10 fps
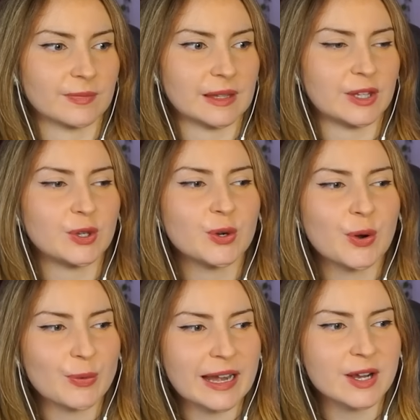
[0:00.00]
You
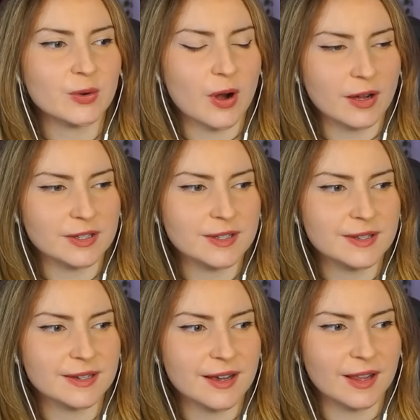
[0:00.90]
already crossed
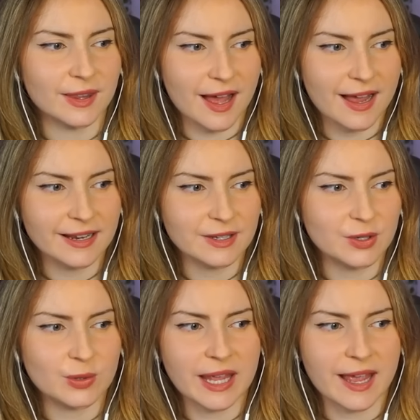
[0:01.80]
a line you
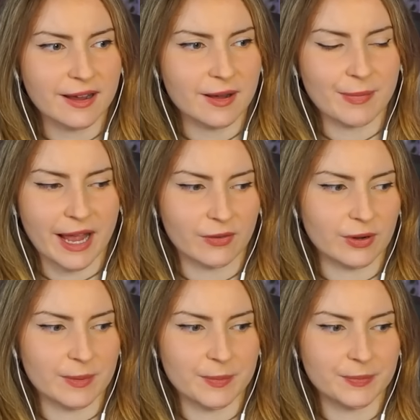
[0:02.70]
can't come back from.